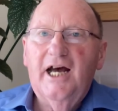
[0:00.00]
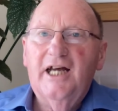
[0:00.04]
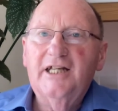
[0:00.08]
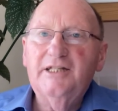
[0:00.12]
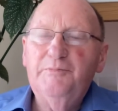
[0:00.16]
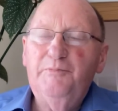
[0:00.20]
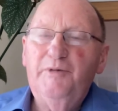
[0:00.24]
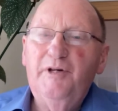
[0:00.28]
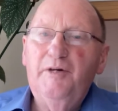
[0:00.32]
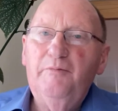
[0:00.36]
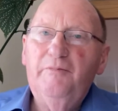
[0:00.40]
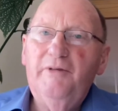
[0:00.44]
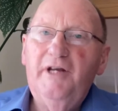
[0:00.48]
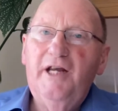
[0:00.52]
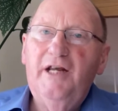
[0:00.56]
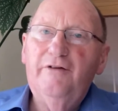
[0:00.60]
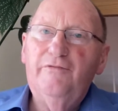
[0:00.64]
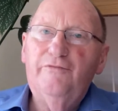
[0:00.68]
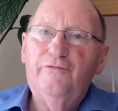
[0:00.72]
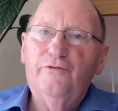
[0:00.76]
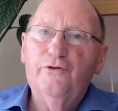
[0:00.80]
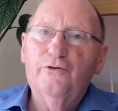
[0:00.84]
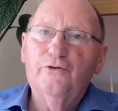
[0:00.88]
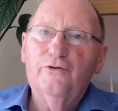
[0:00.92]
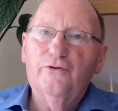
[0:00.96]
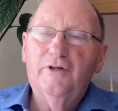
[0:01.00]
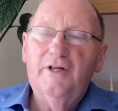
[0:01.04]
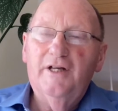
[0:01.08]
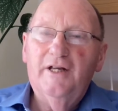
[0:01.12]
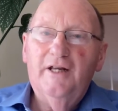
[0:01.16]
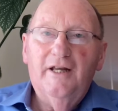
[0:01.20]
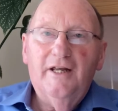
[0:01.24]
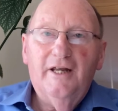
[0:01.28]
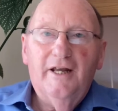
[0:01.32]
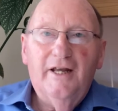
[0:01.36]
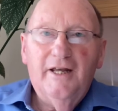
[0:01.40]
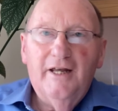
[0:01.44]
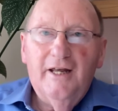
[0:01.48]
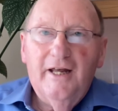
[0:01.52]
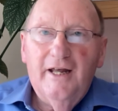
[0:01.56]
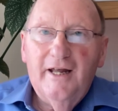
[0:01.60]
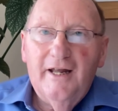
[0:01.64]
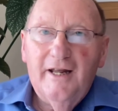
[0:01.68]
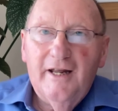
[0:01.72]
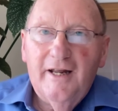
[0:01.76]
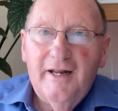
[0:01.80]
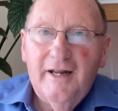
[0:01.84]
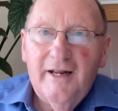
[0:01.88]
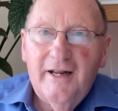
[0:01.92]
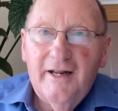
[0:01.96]
been made full.
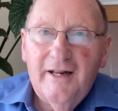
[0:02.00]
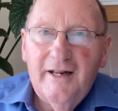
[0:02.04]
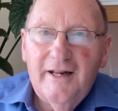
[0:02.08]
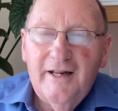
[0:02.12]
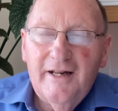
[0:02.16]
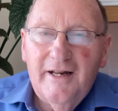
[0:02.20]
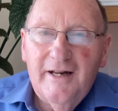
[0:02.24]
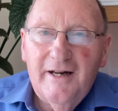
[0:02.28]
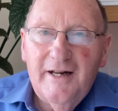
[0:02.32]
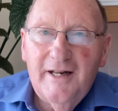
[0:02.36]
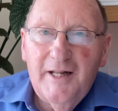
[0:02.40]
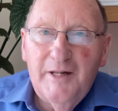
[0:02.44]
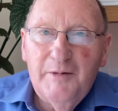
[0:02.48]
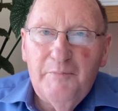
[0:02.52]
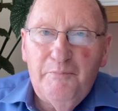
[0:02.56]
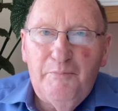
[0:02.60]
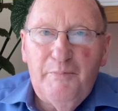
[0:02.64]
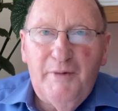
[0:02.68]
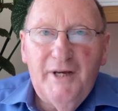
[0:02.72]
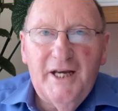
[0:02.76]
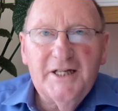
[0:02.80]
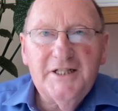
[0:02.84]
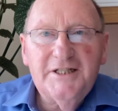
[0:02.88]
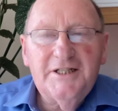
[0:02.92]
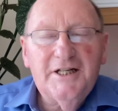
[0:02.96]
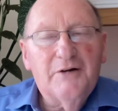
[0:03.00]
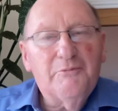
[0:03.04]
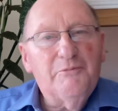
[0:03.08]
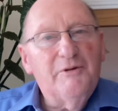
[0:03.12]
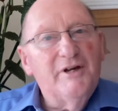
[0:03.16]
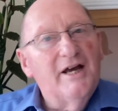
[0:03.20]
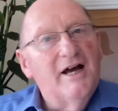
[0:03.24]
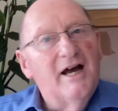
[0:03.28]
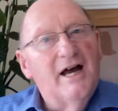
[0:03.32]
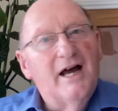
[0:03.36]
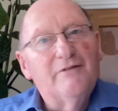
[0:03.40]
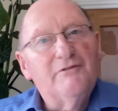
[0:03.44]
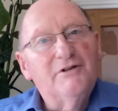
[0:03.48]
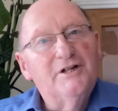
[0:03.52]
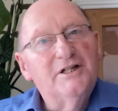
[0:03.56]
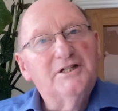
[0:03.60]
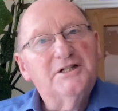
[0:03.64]
The picture we have in